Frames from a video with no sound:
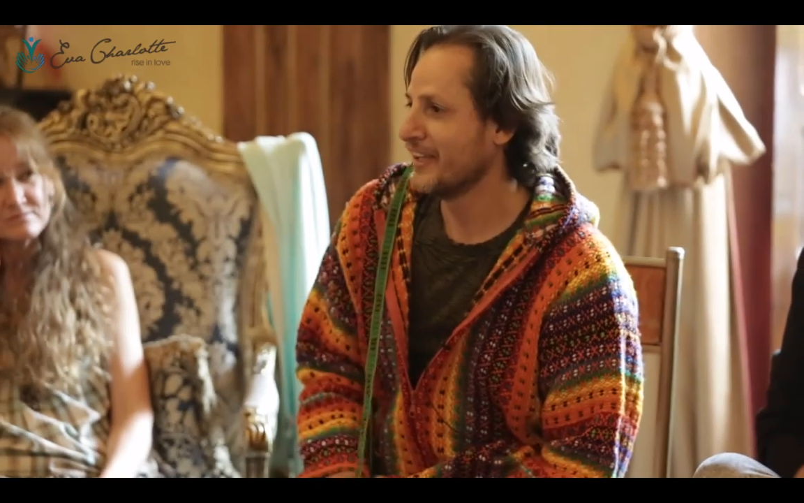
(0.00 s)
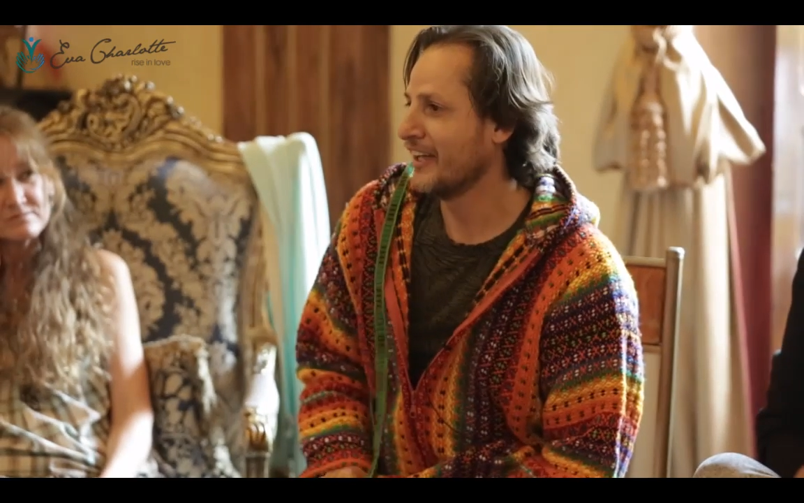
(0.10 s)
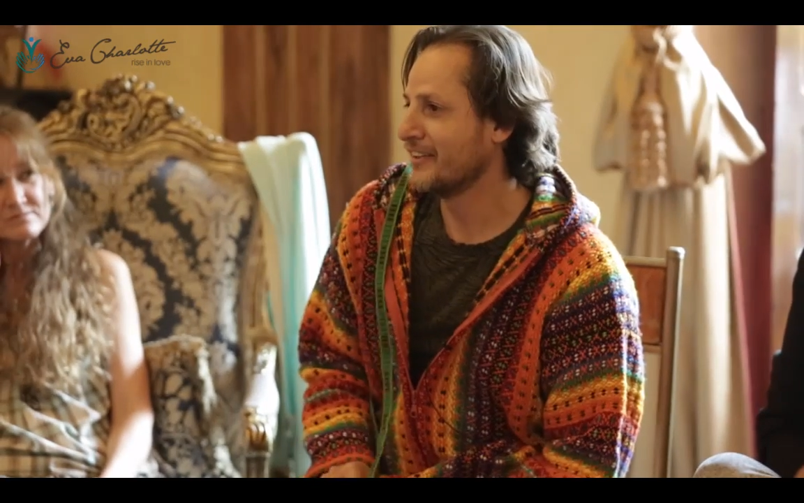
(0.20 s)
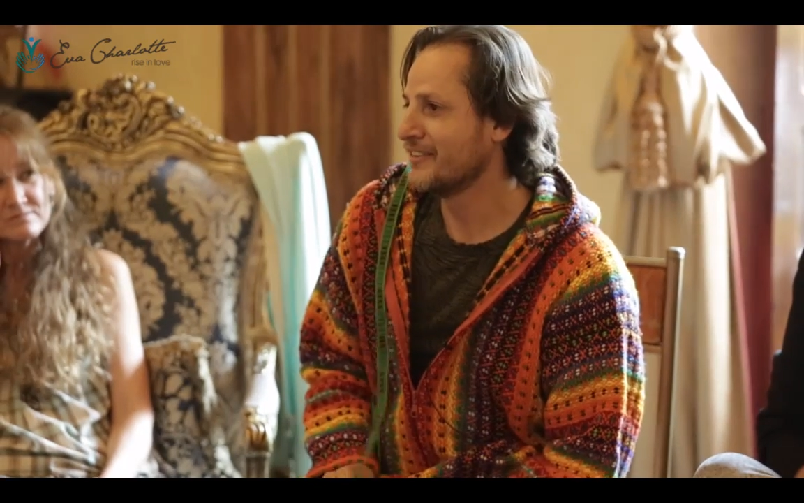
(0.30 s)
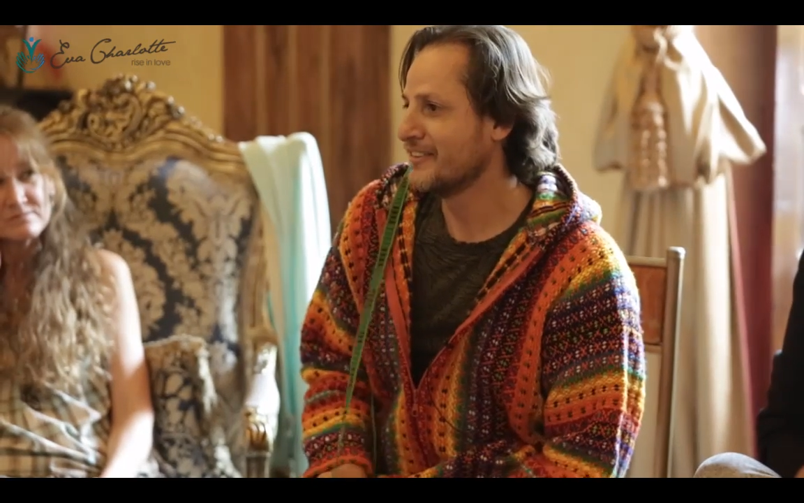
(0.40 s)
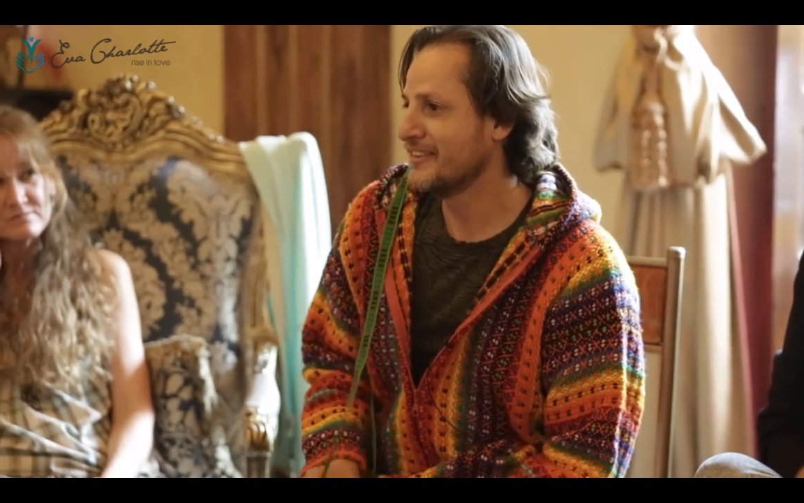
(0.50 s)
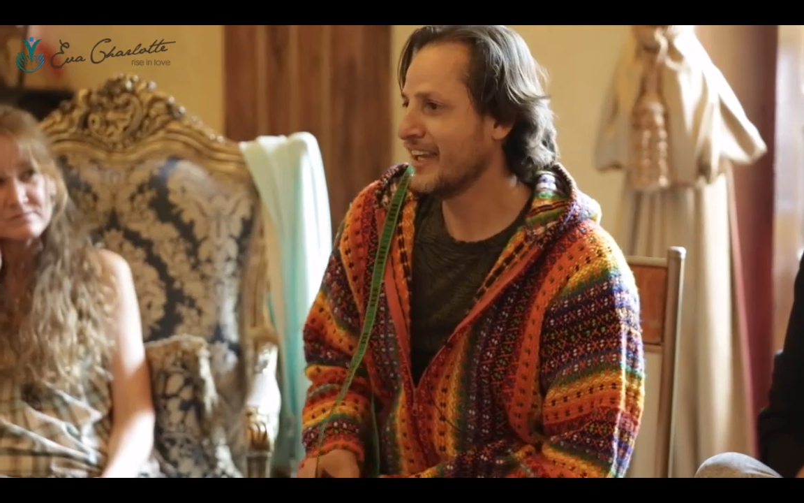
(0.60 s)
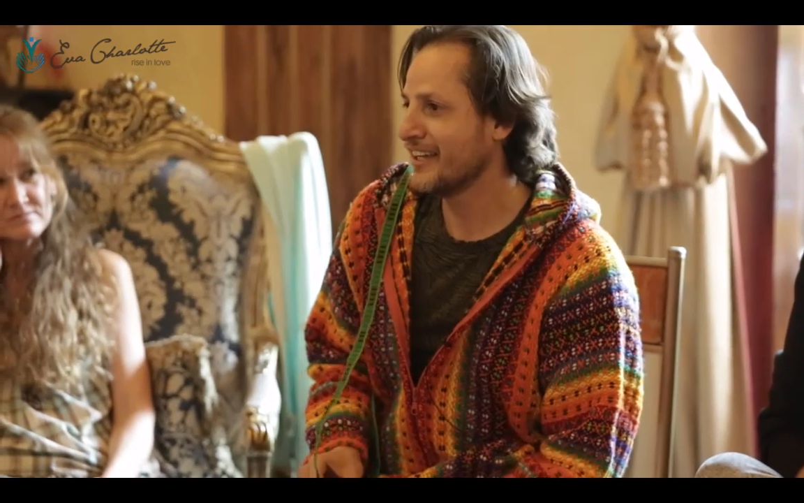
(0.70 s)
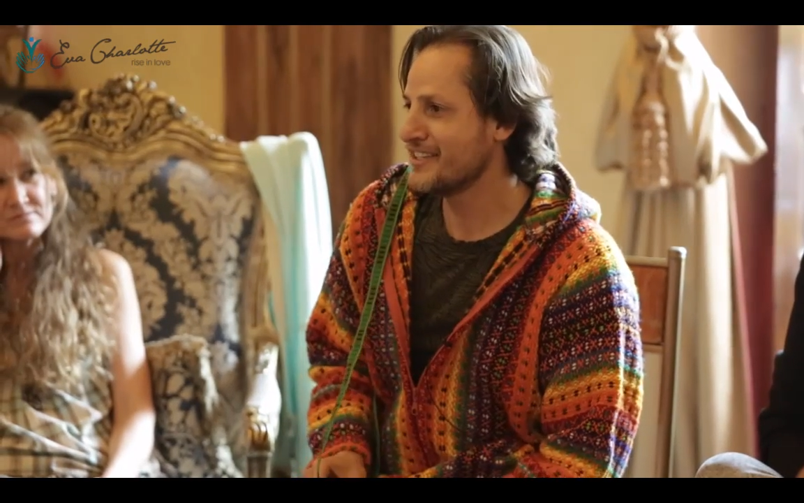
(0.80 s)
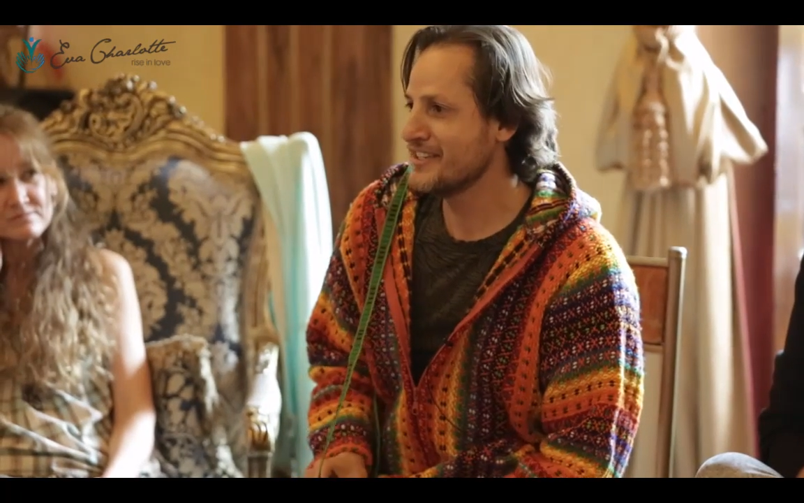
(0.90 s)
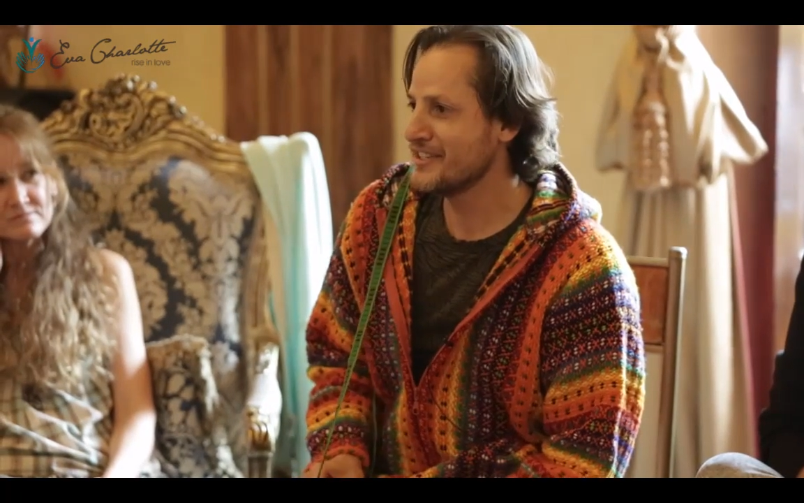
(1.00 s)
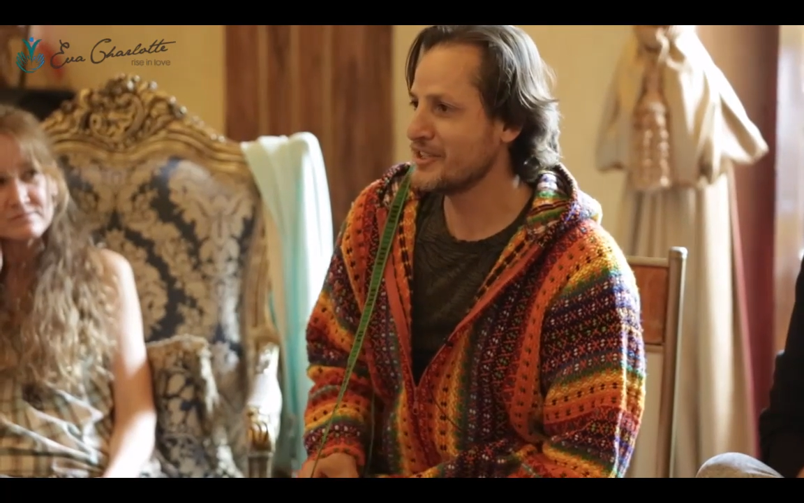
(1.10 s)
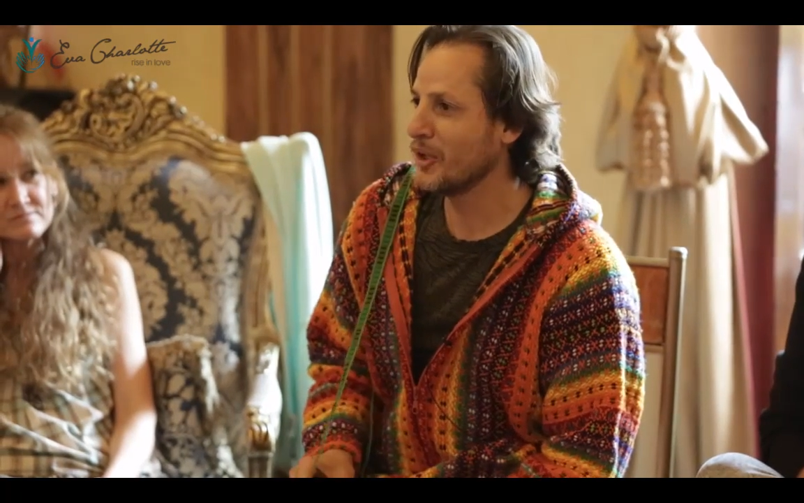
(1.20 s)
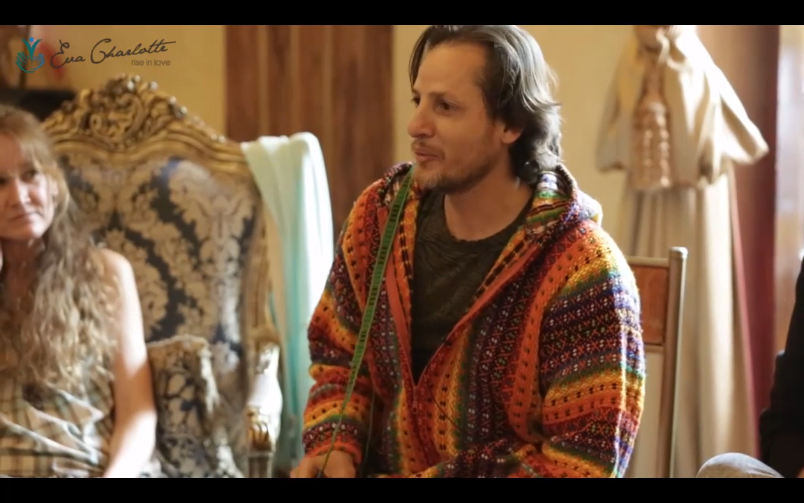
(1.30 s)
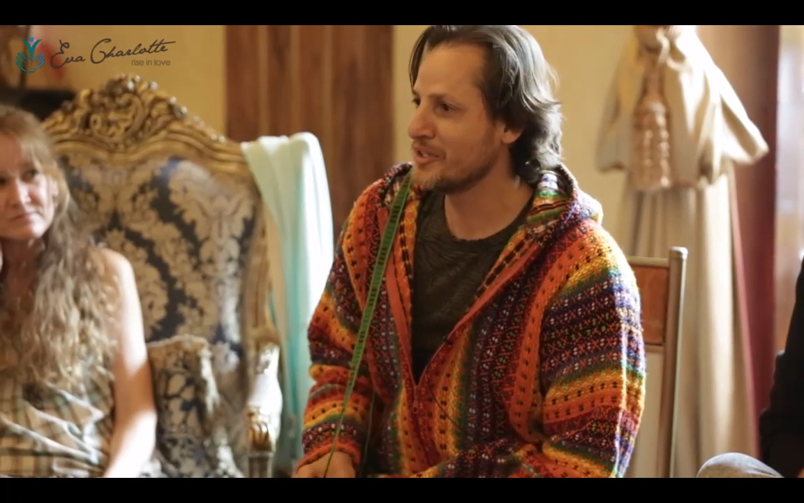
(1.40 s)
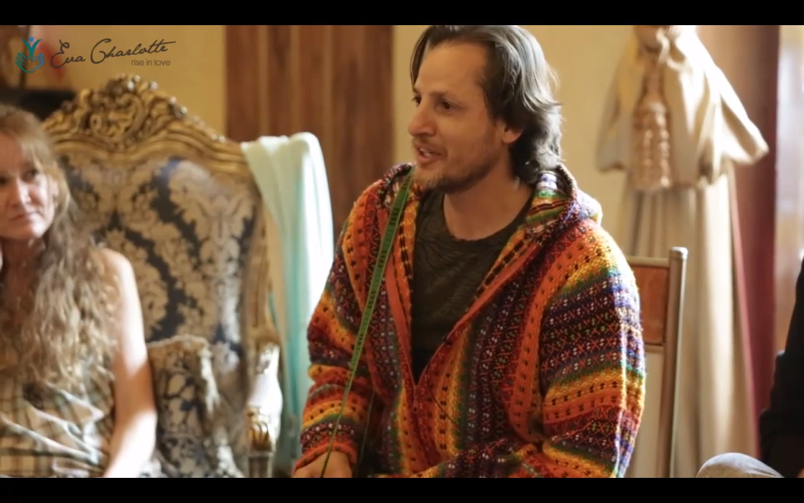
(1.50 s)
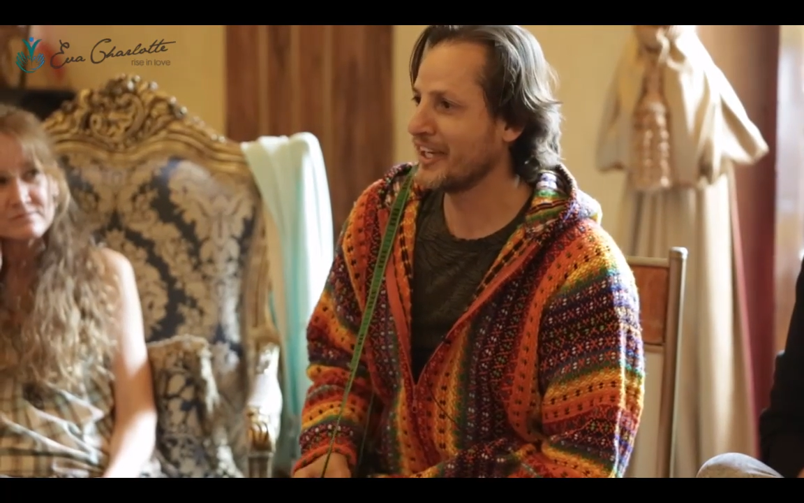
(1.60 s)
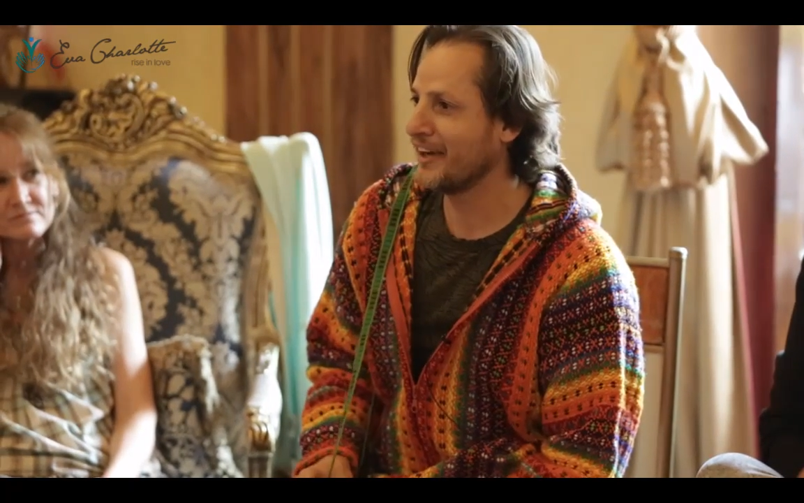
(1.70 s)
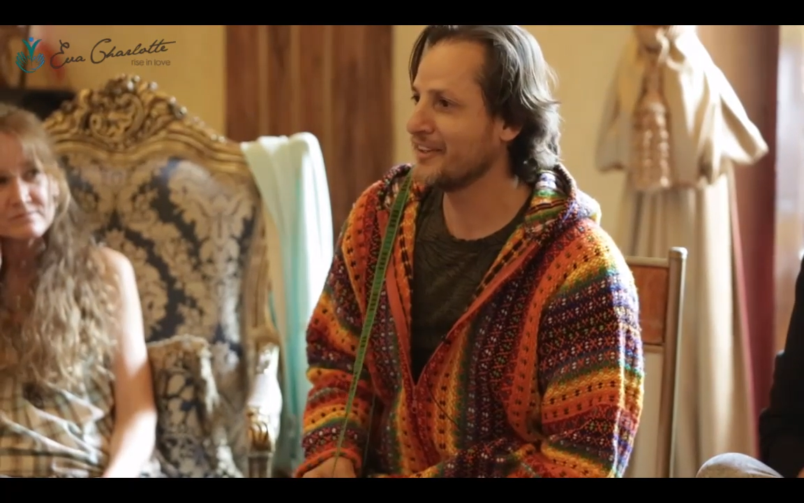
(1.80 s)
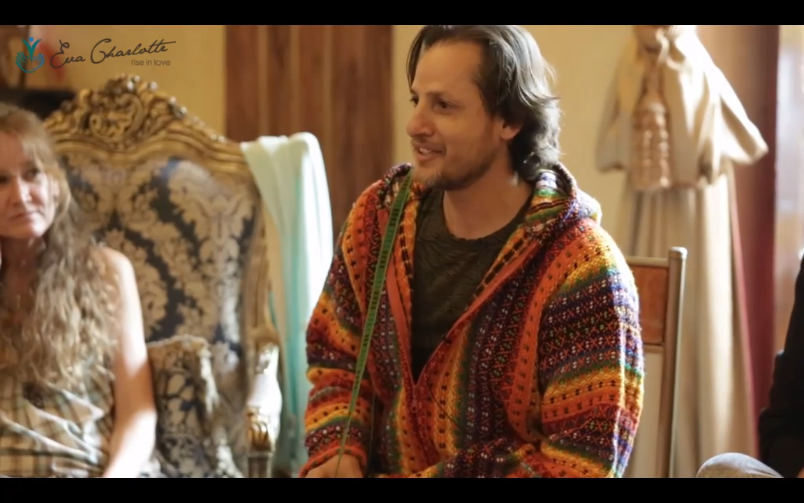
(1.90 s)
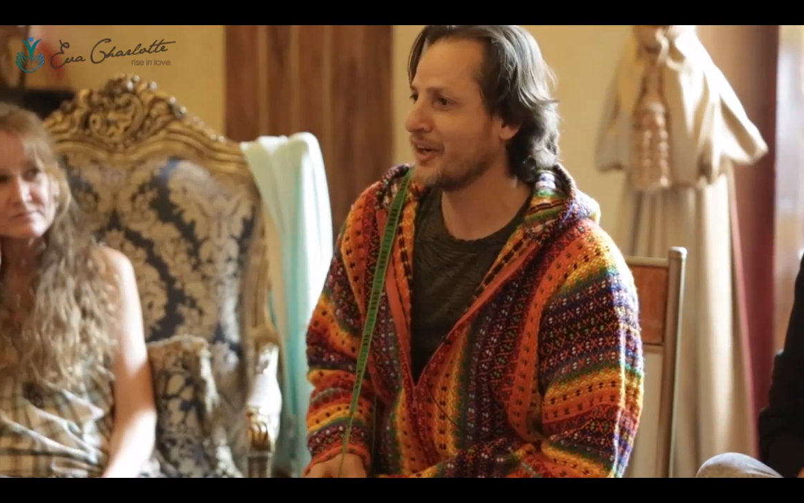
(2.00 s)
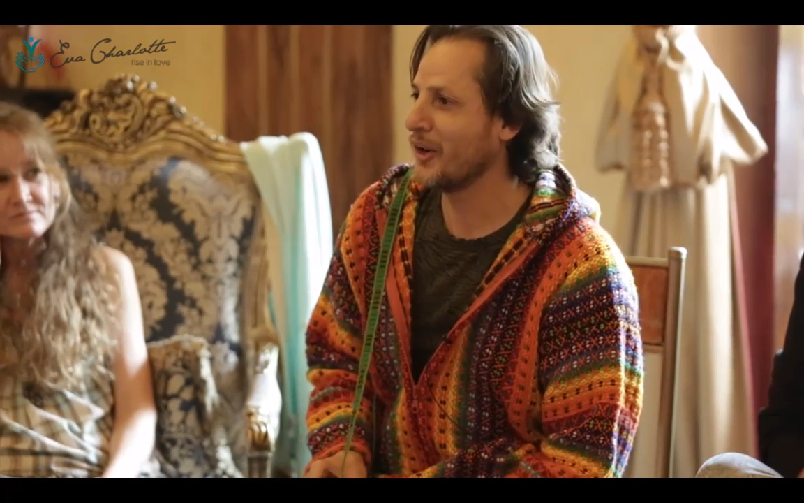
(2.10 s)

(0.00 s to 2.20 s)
and yeah, she's slow, but she carries her